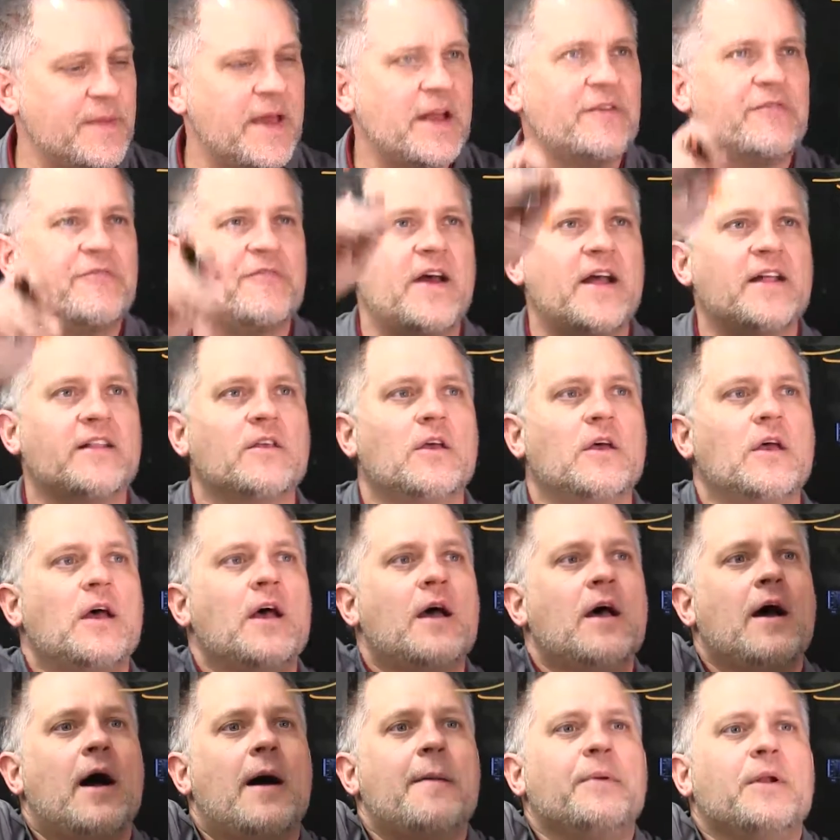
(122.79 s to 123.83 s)
a matter of fact,
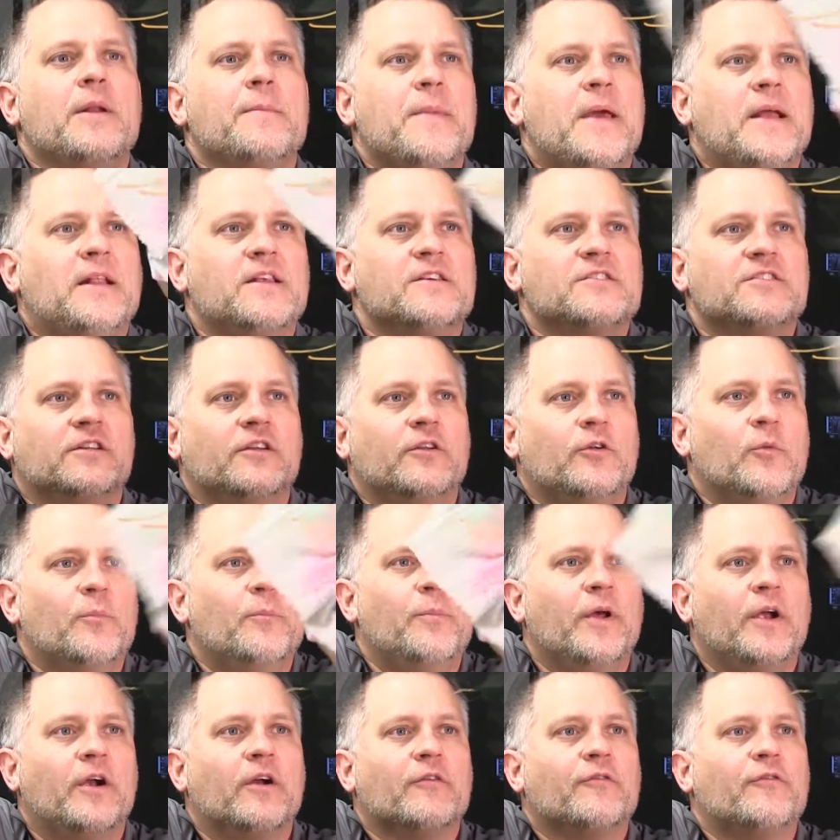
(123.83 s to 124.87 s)
I'm going to make this a little
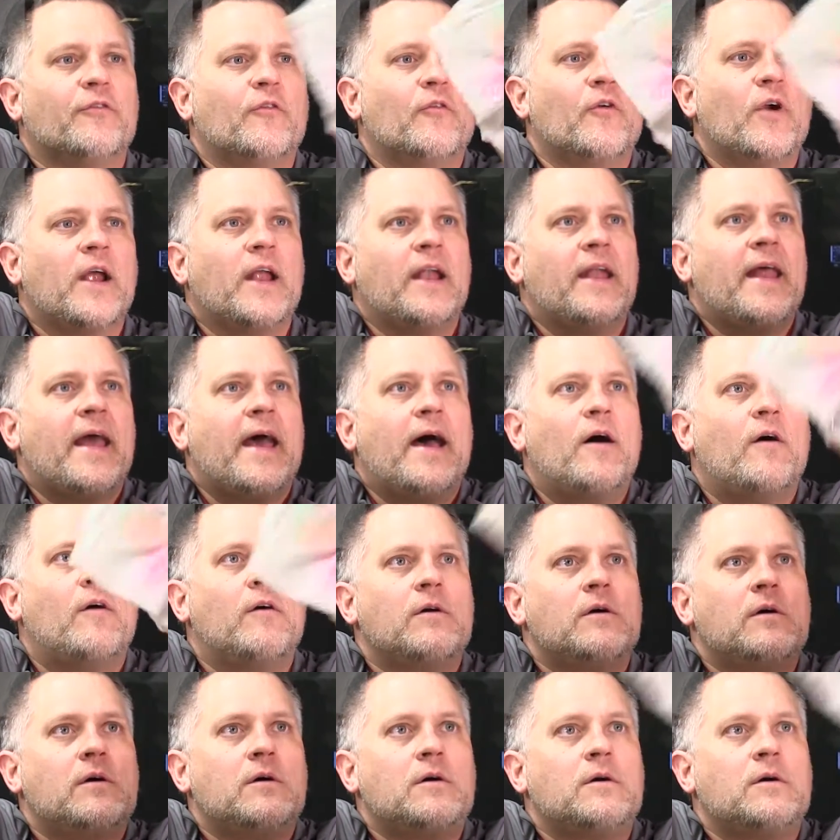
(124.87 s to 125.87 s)
bigger for right now,